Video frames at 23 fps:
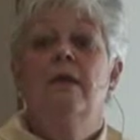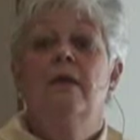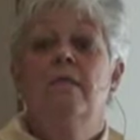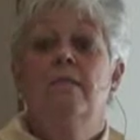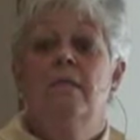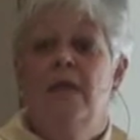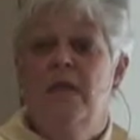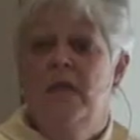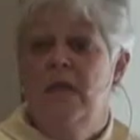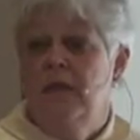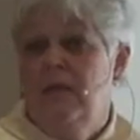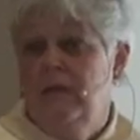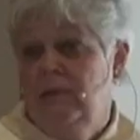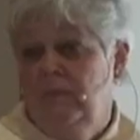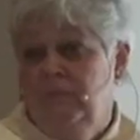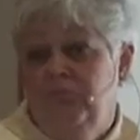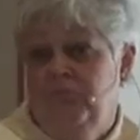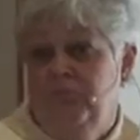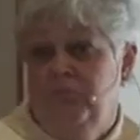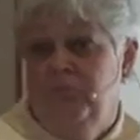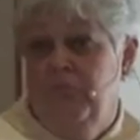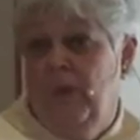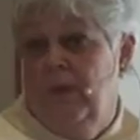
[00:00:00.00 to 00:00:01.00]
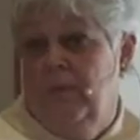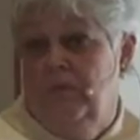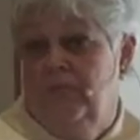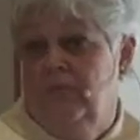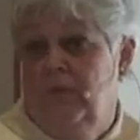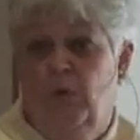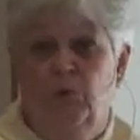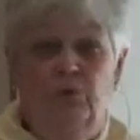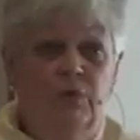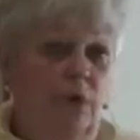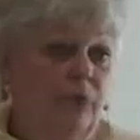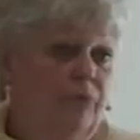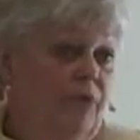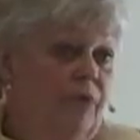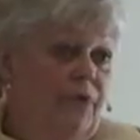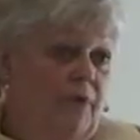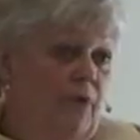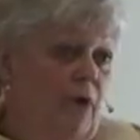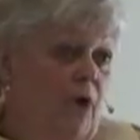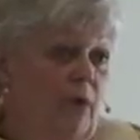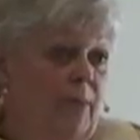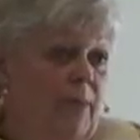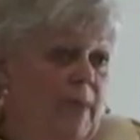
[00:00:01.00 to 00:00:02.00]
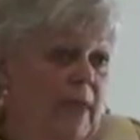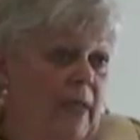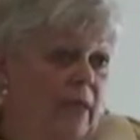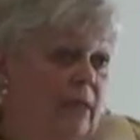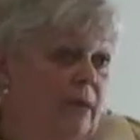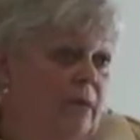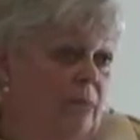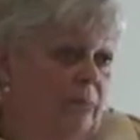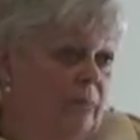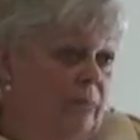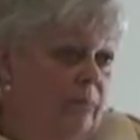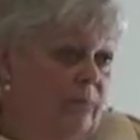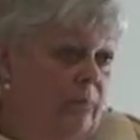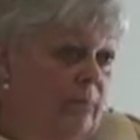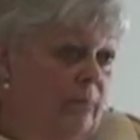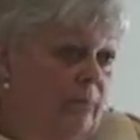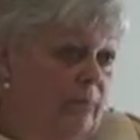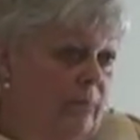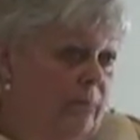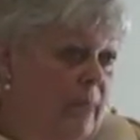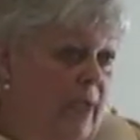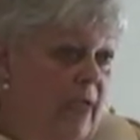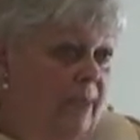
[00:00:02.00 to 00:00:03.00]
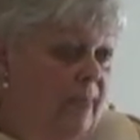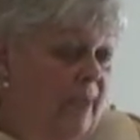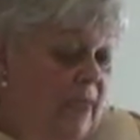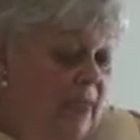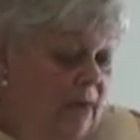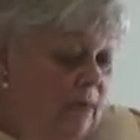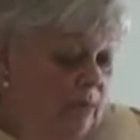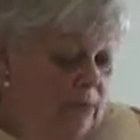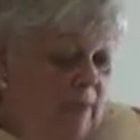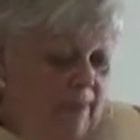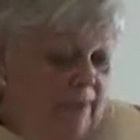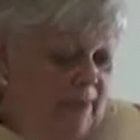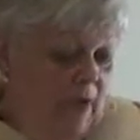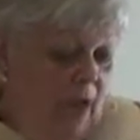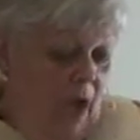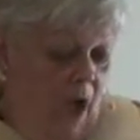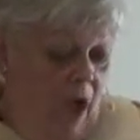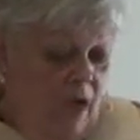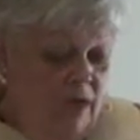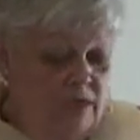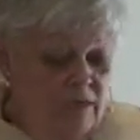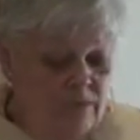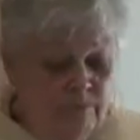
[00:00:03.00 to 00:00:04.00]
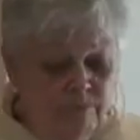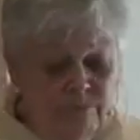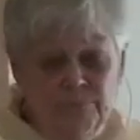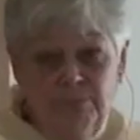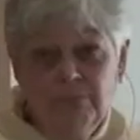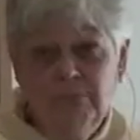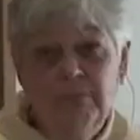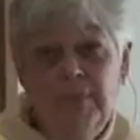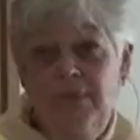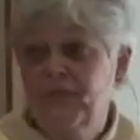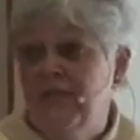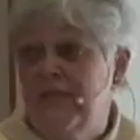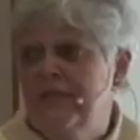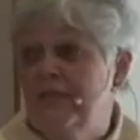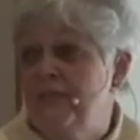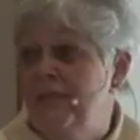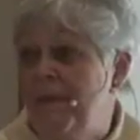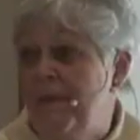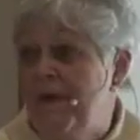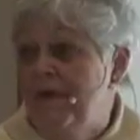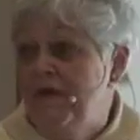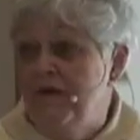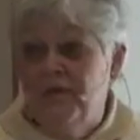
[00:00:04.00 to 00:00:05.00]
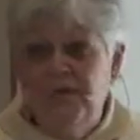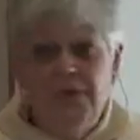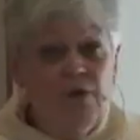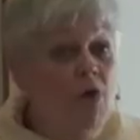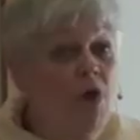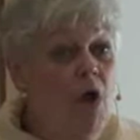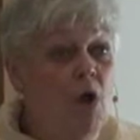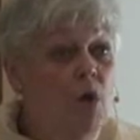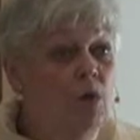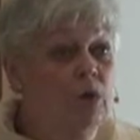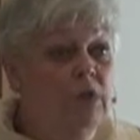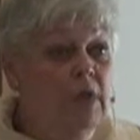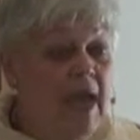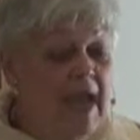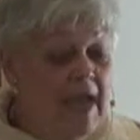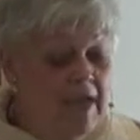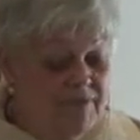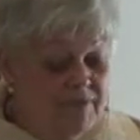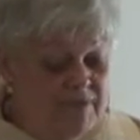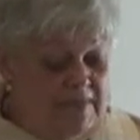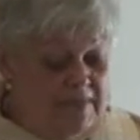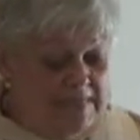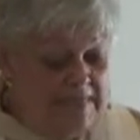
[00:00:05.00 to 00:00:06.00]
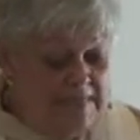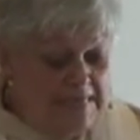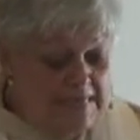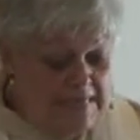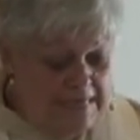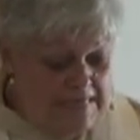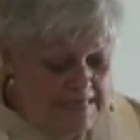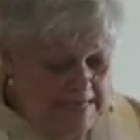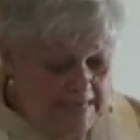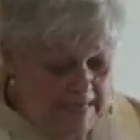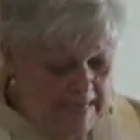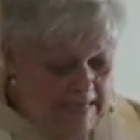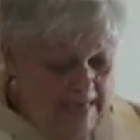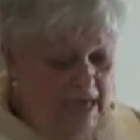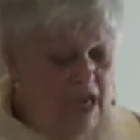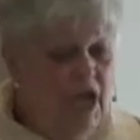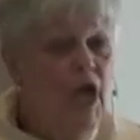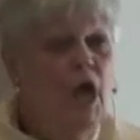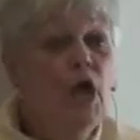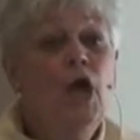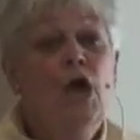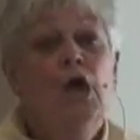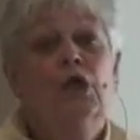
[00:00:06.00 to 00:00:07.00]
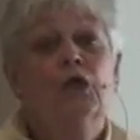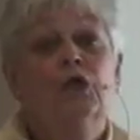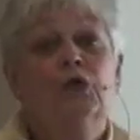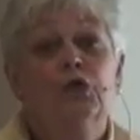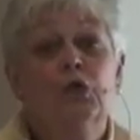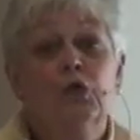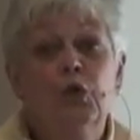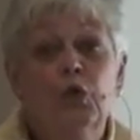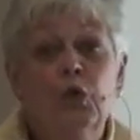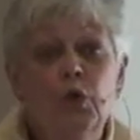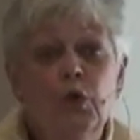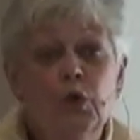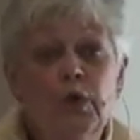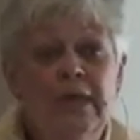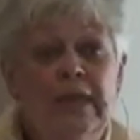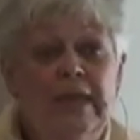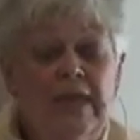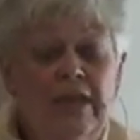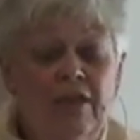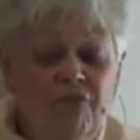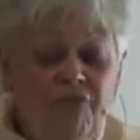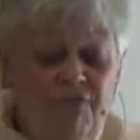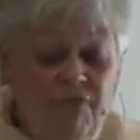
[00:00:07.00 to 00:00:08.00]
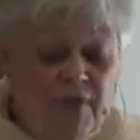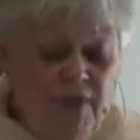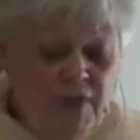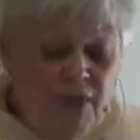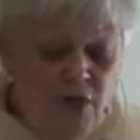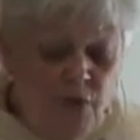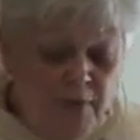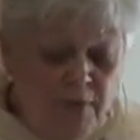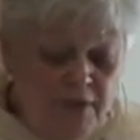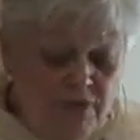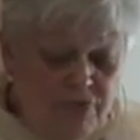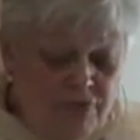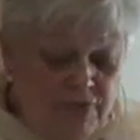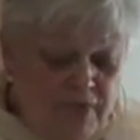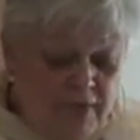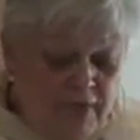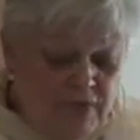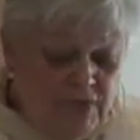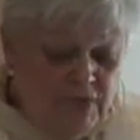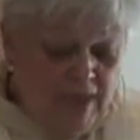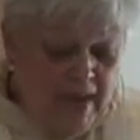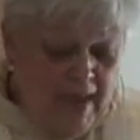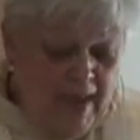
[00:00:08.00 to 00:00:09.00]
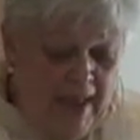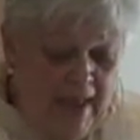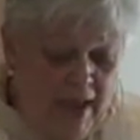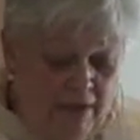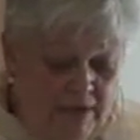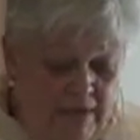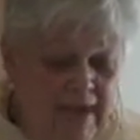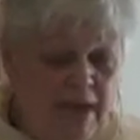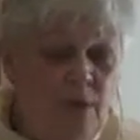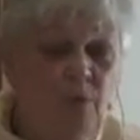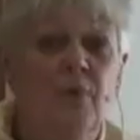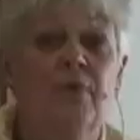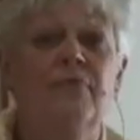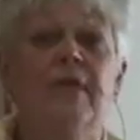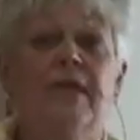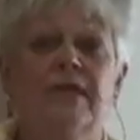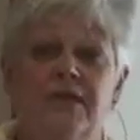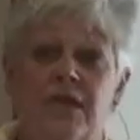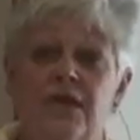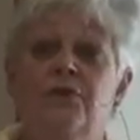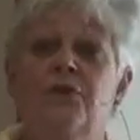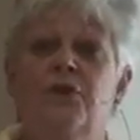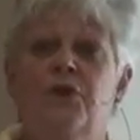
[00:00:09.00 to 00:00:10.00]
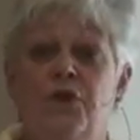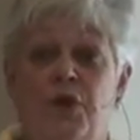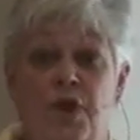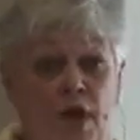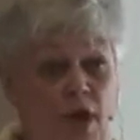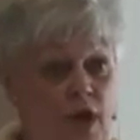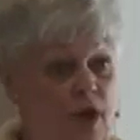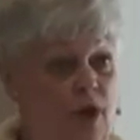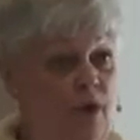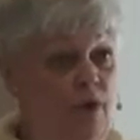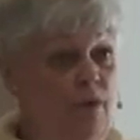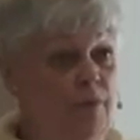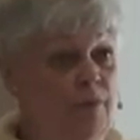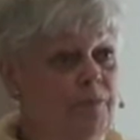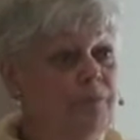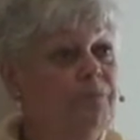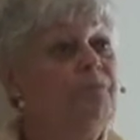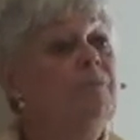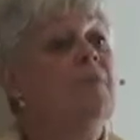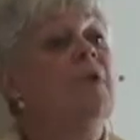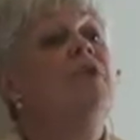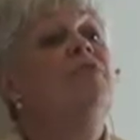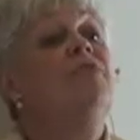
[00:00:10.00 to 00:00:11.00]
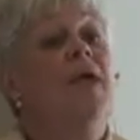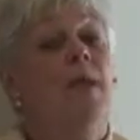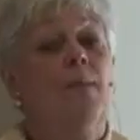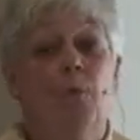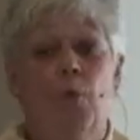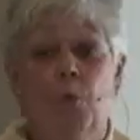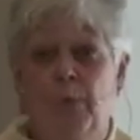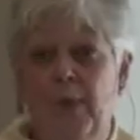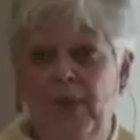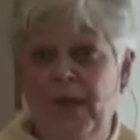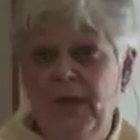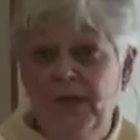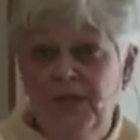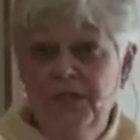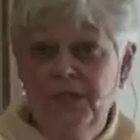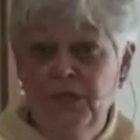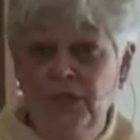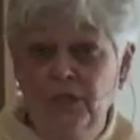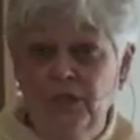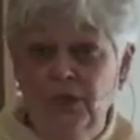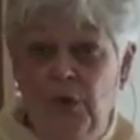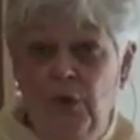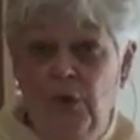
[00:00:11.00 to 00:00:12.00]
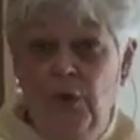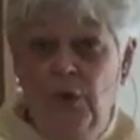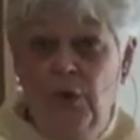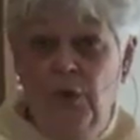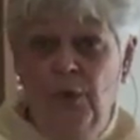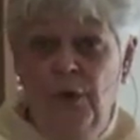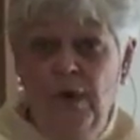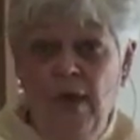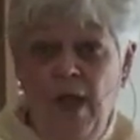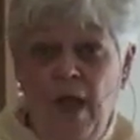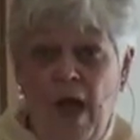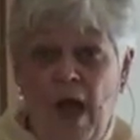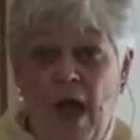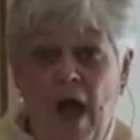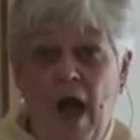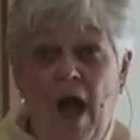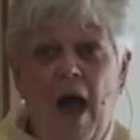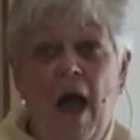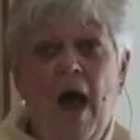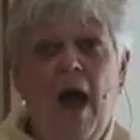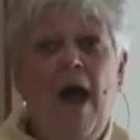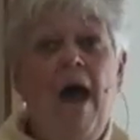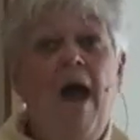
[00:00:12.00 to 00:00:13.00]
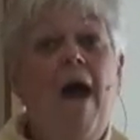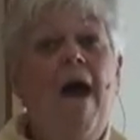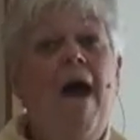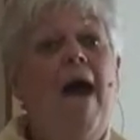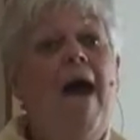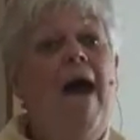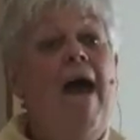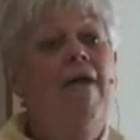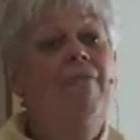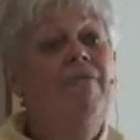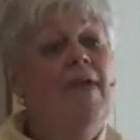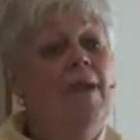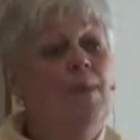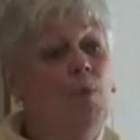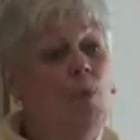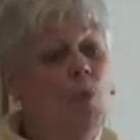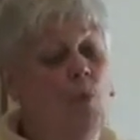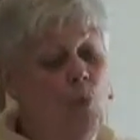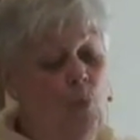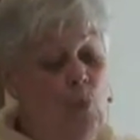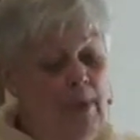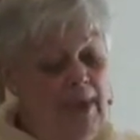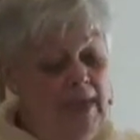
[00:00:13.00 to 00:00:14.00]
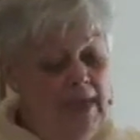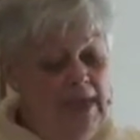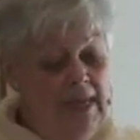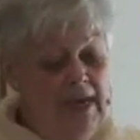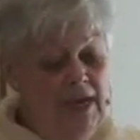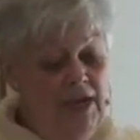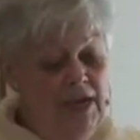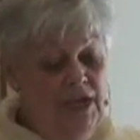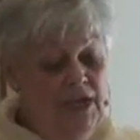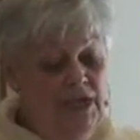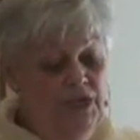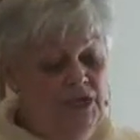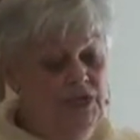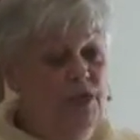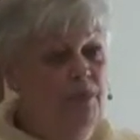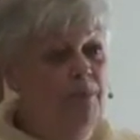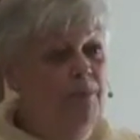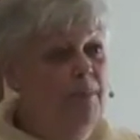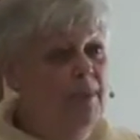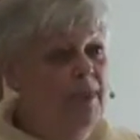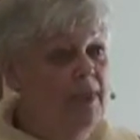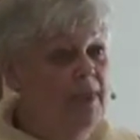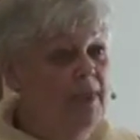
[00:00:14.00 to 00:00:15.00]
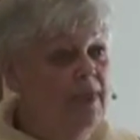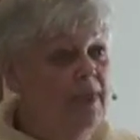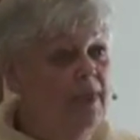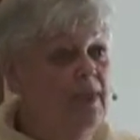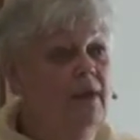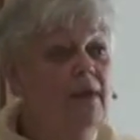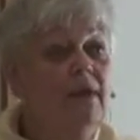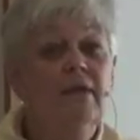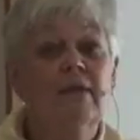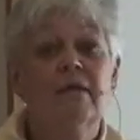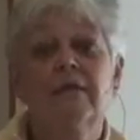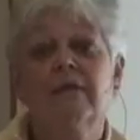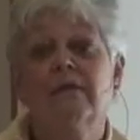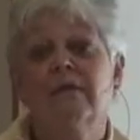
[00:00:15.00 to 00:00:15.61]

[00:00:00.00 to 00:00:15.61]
Men, don't know that they're all men, maybe not. But they spend their whole life seeking, learning, figuring things out. And when they didn't know, they were willing to learn, and they were willing to be